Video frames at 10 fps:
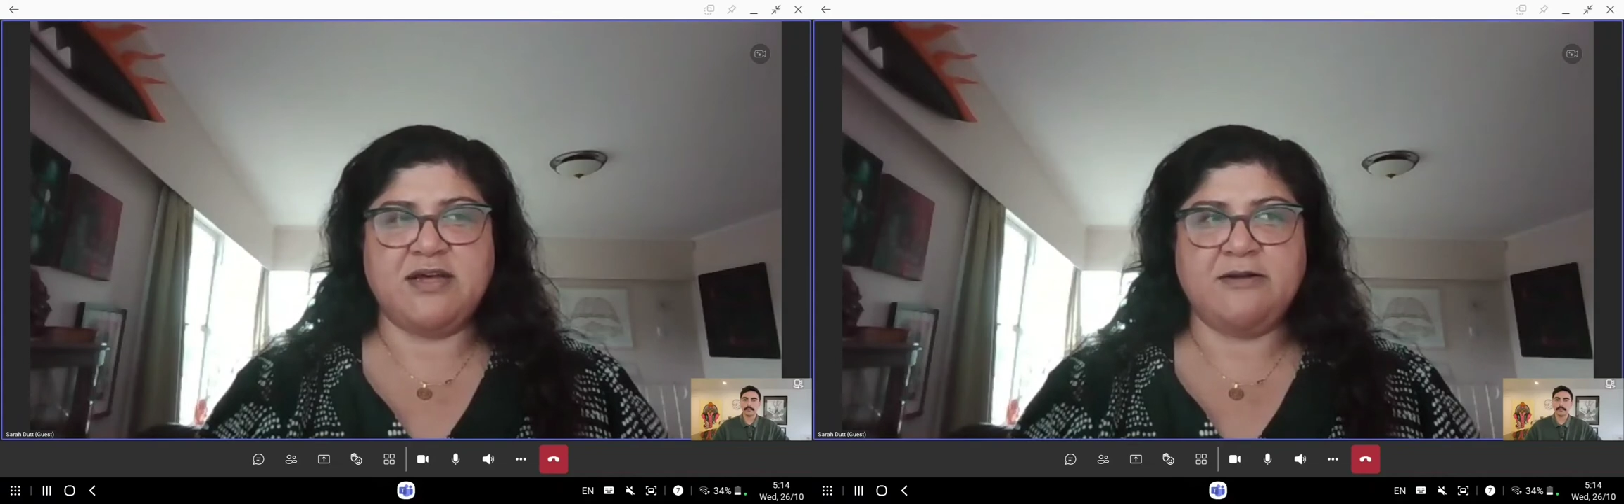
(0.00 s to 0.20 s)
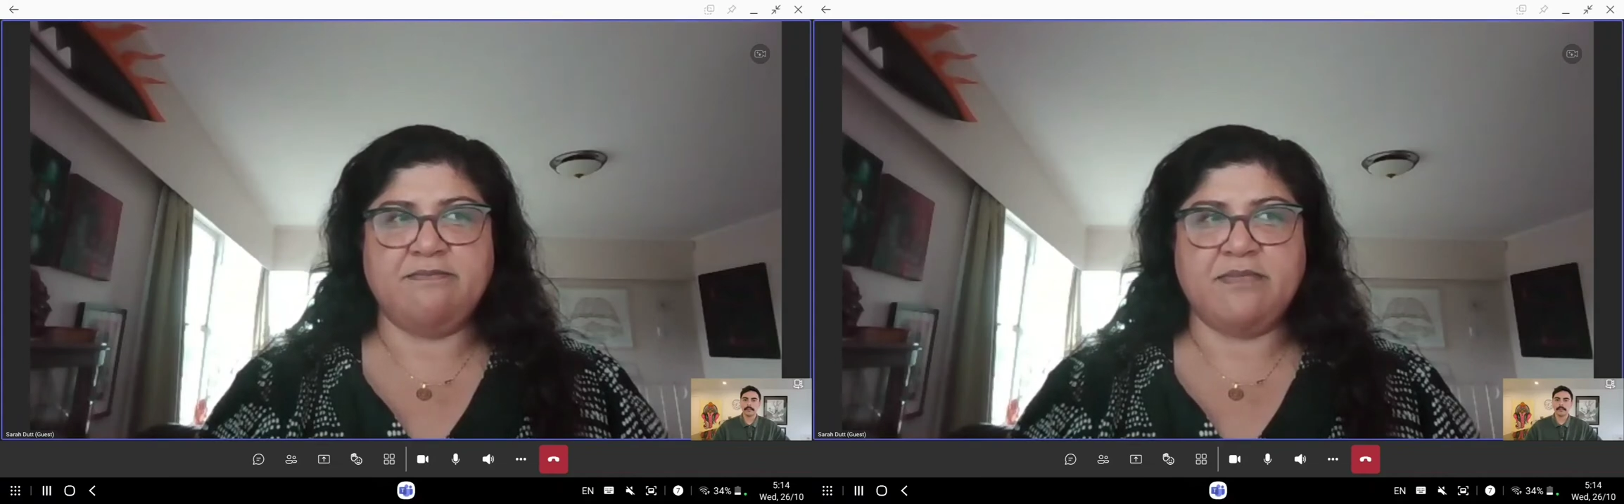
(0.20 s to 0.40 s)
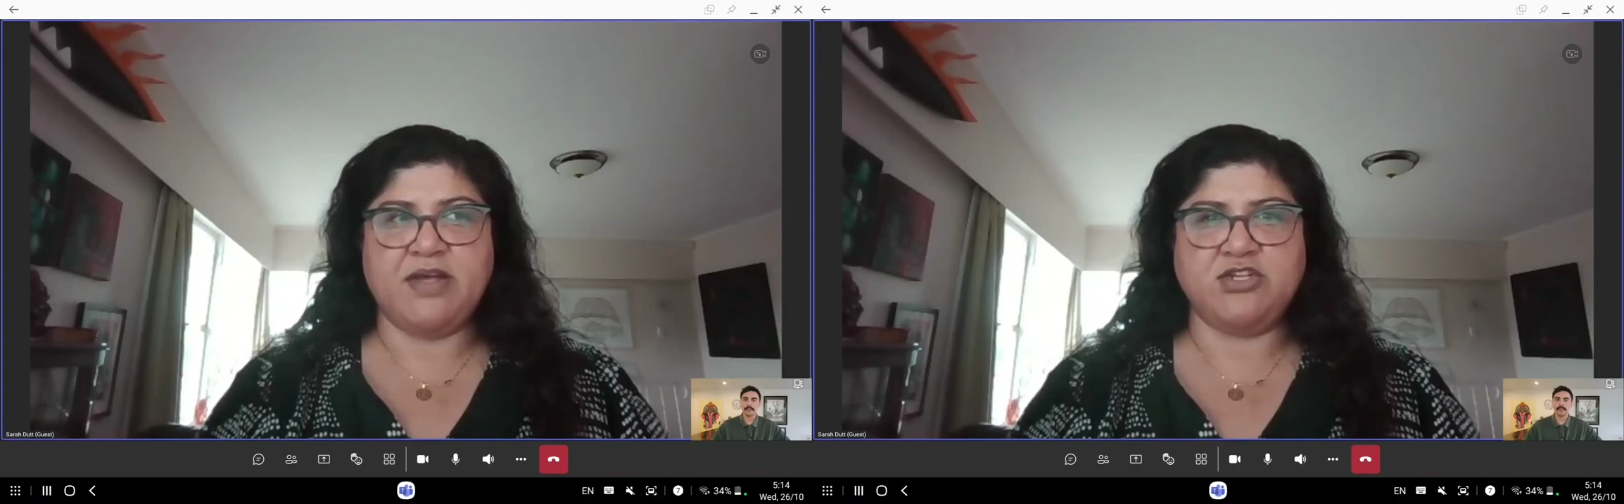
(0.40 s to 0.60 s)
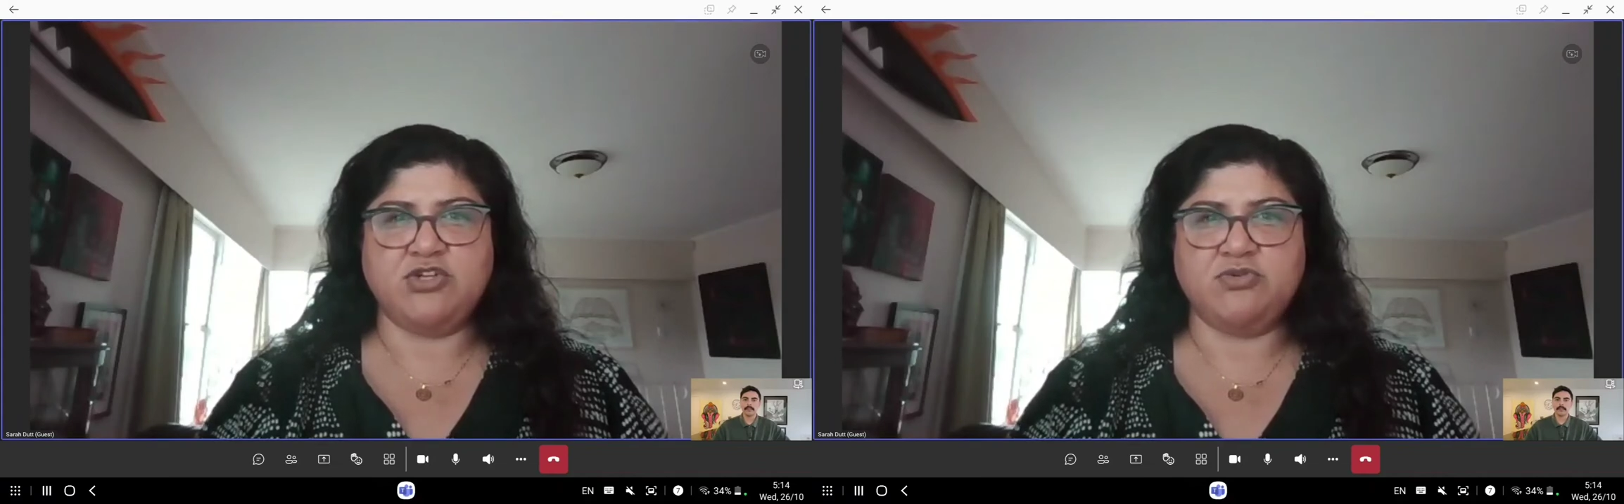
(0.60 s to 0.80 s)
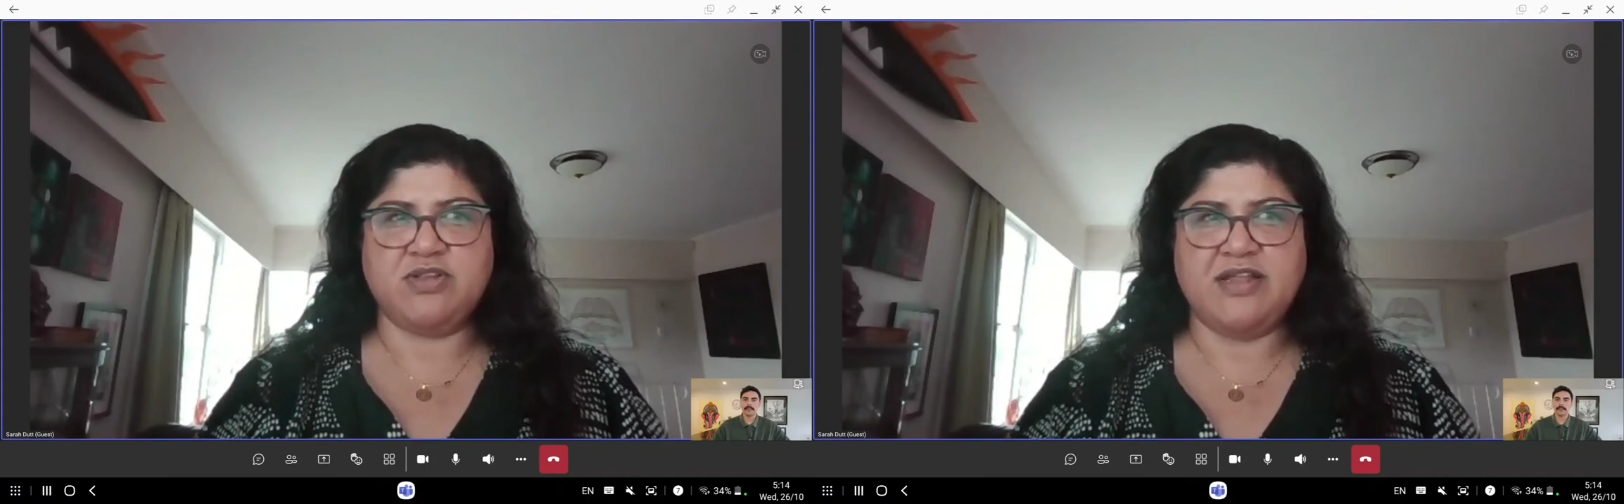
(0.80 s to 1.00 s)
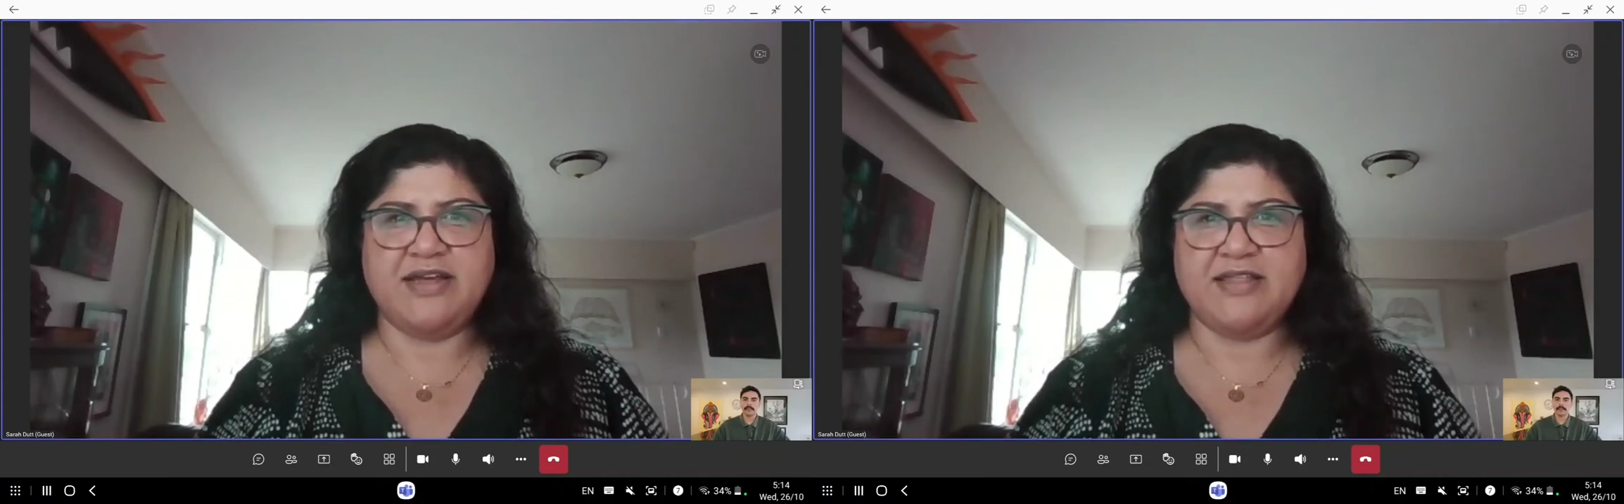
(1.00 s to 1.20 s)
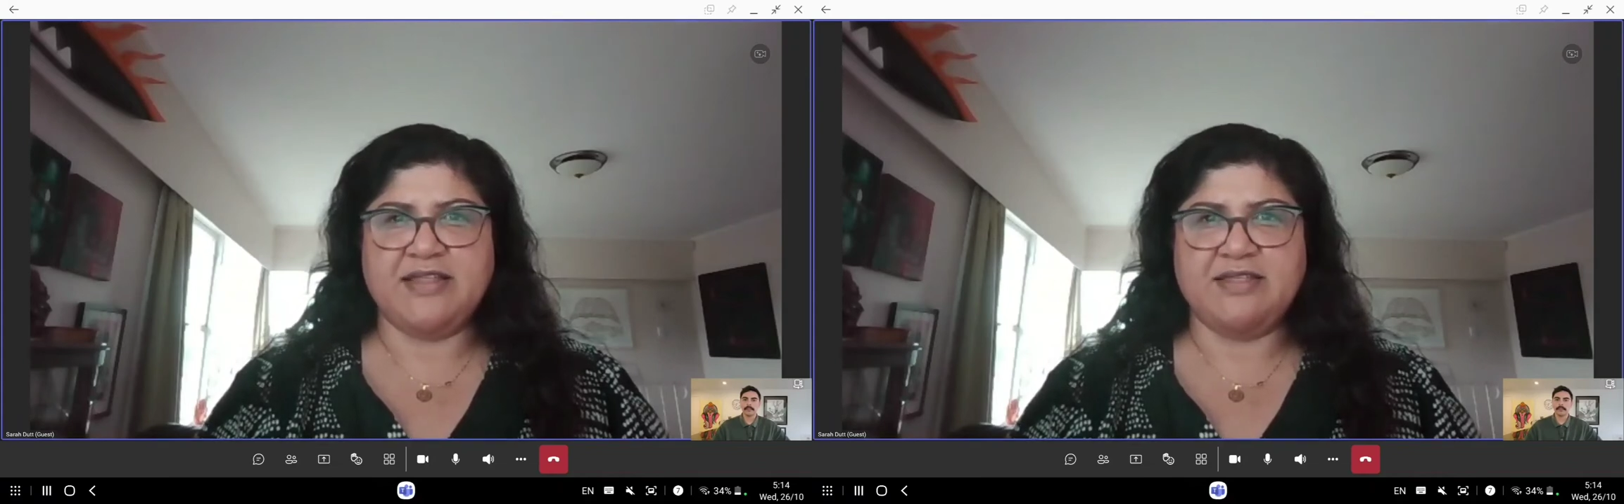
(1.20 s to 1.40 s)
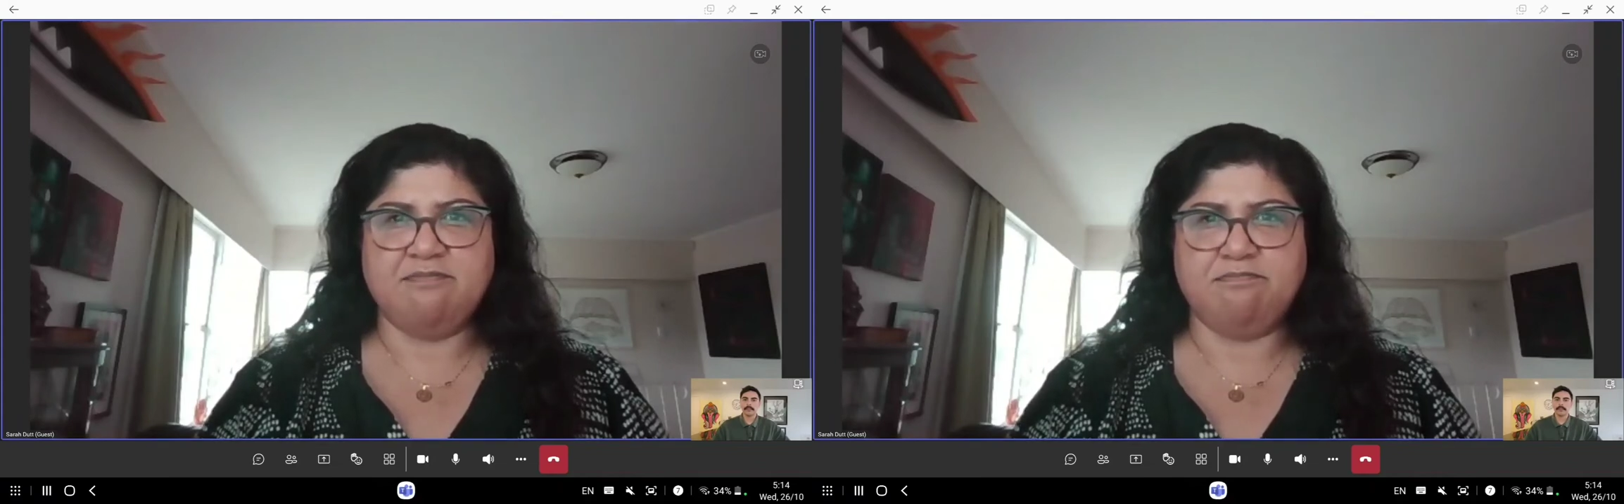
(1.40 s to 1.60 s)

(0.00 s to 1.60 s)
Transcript: are to do with like